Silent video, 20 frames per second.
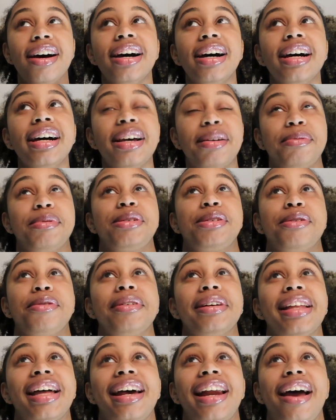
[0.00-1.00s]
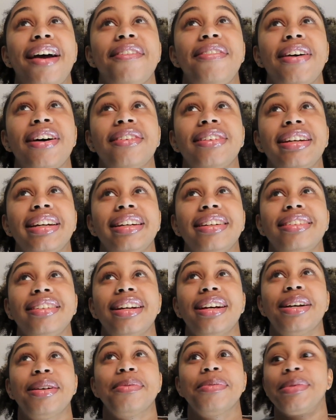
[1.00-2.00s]
I'm so glad I found it.
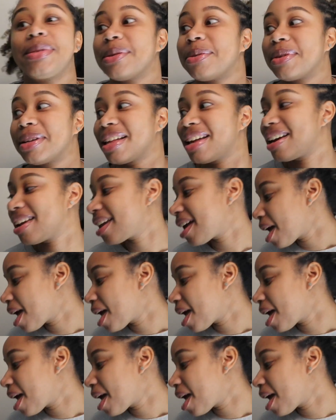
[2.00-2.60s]
I'm so glad.